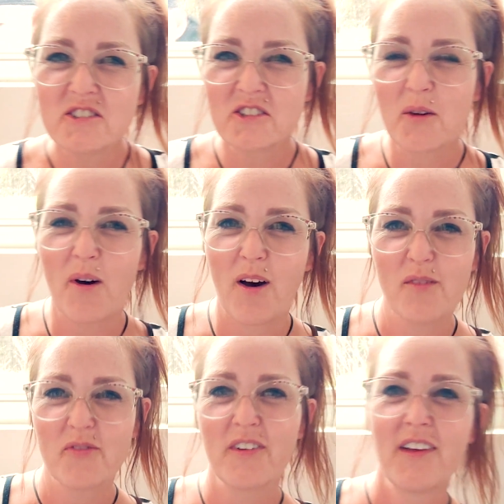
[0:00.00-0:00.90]
a show
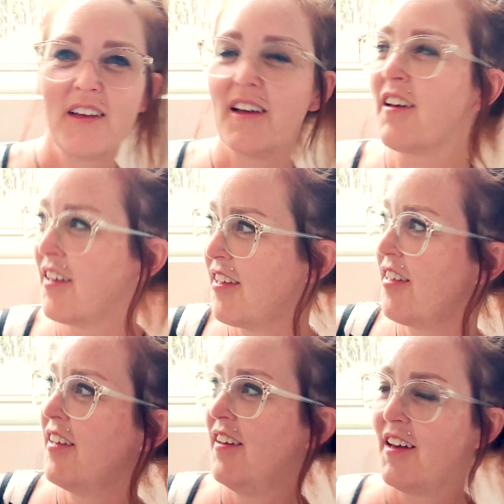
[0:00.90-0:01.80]
off.
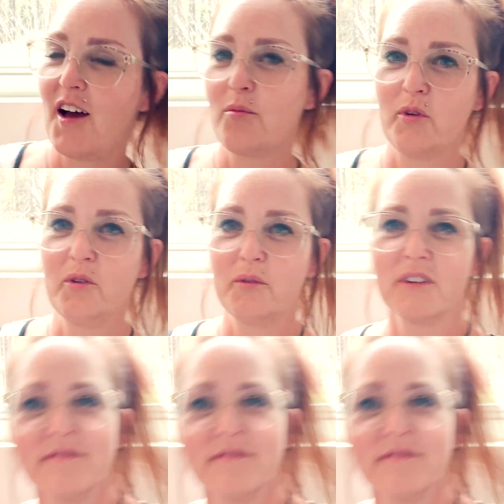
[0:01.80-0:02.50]
How rude.